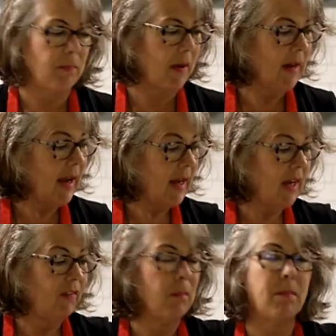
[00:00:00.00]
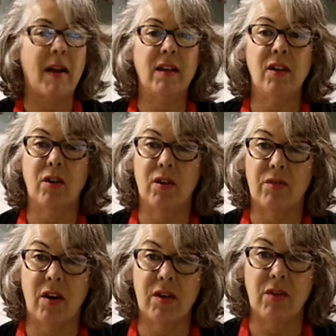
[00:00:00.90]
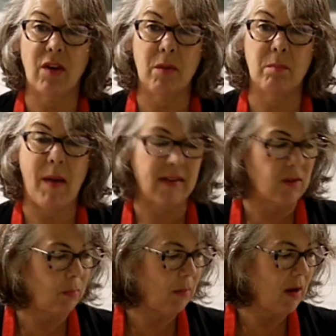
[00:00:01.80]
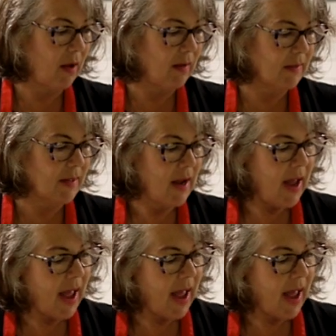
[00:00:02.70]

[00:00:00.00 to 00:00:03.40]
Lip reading: but even better, you can grow your own basil plant.